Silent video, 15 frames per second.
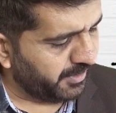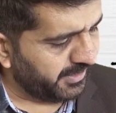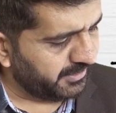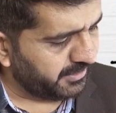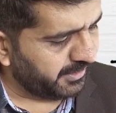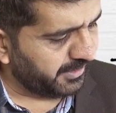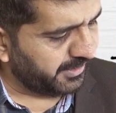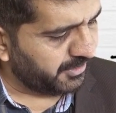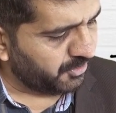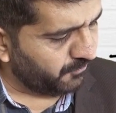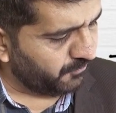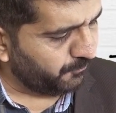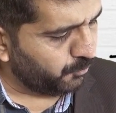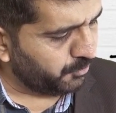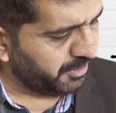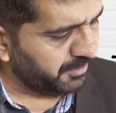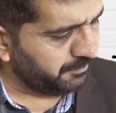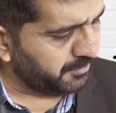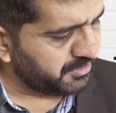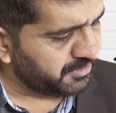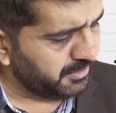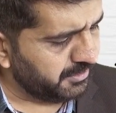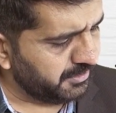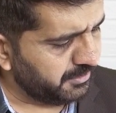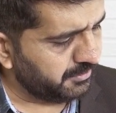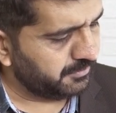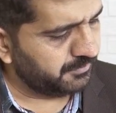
at the rate of 14%